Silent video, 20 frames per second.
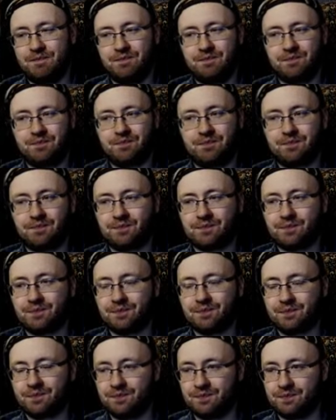
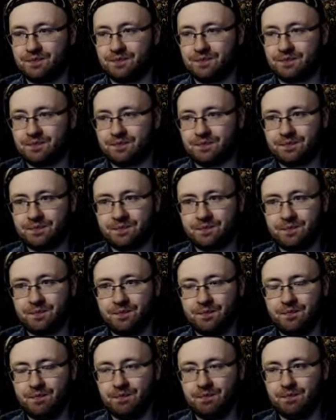
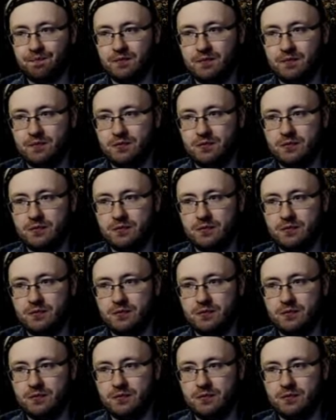[no speech]